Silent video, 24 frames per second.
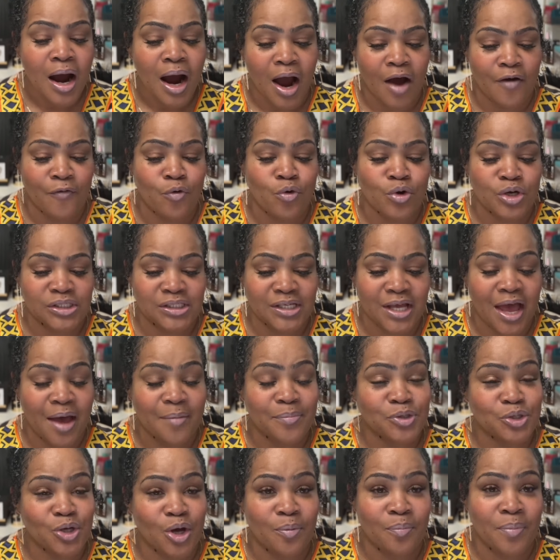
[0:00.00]
Of course, the
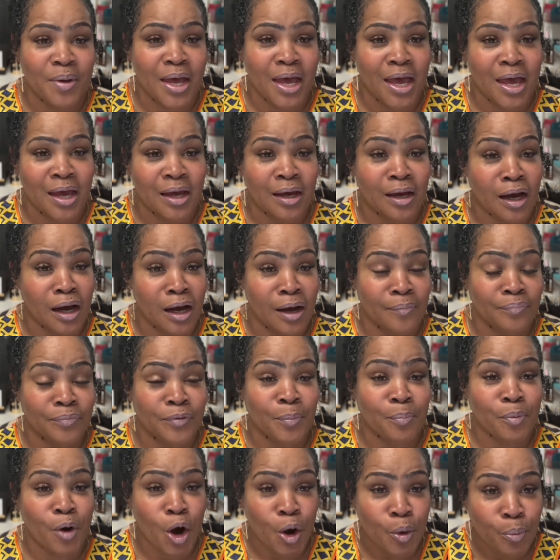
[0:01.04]
Amazon bag, the
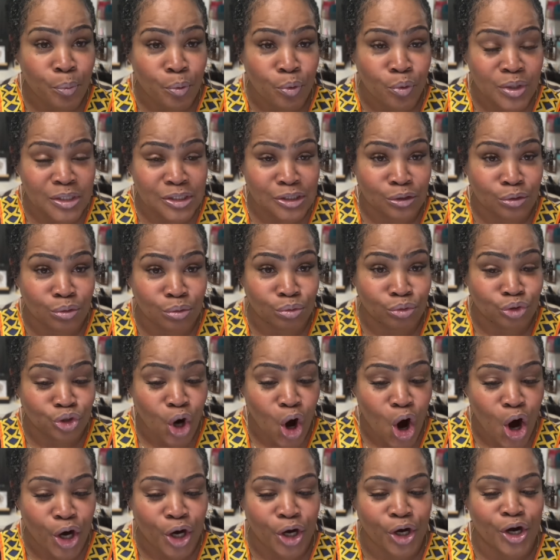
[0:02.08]
purple is a little
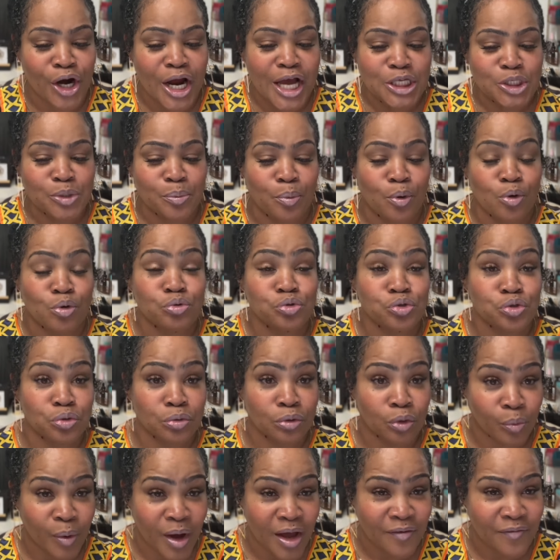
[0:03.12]
darker as opposed to
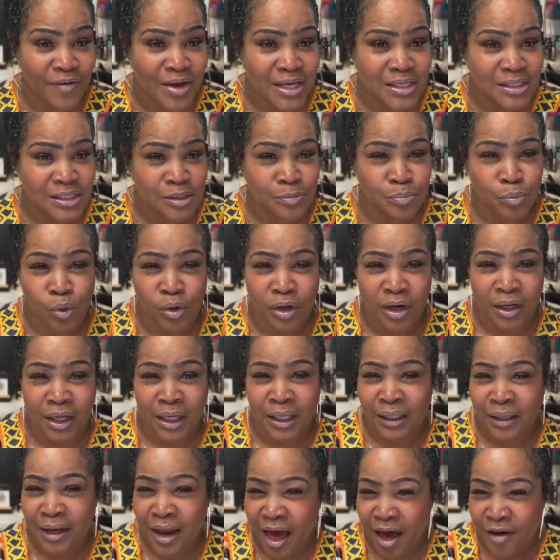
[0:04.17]
the Loewe's. It's more like a
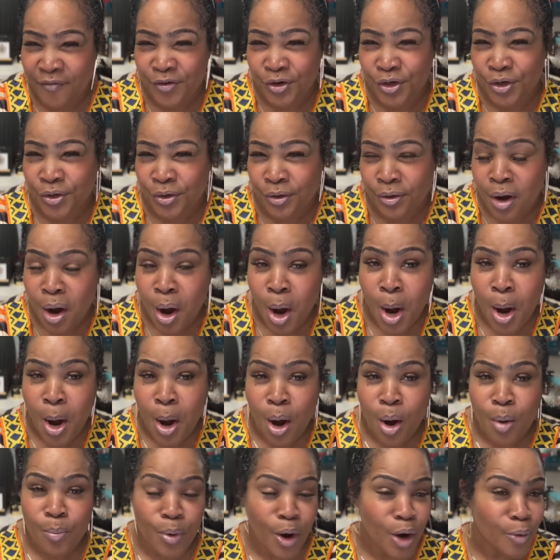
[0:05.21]
lavender
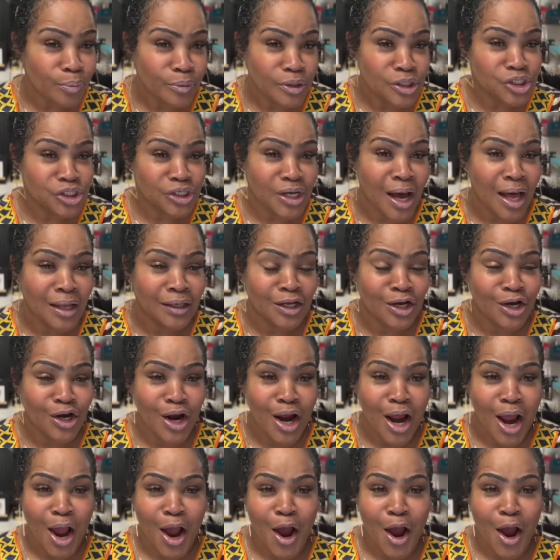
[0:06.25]
purplish color.